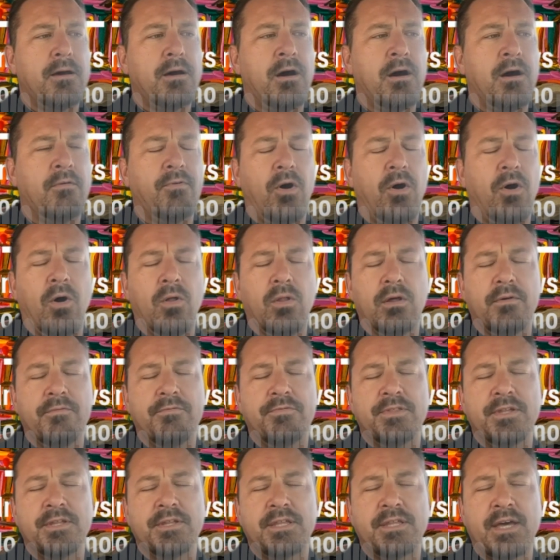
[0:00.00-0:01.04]
of all of
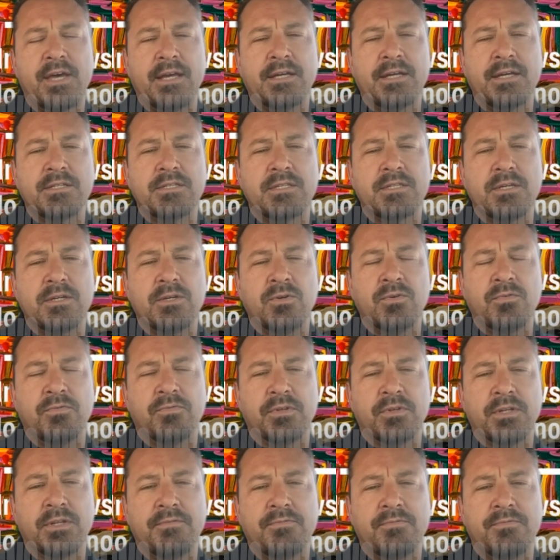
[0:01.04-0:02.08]
the things that you've
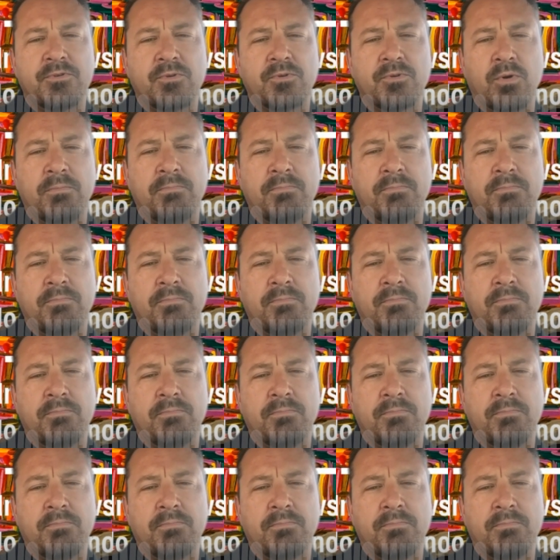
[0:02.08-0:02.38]
lived through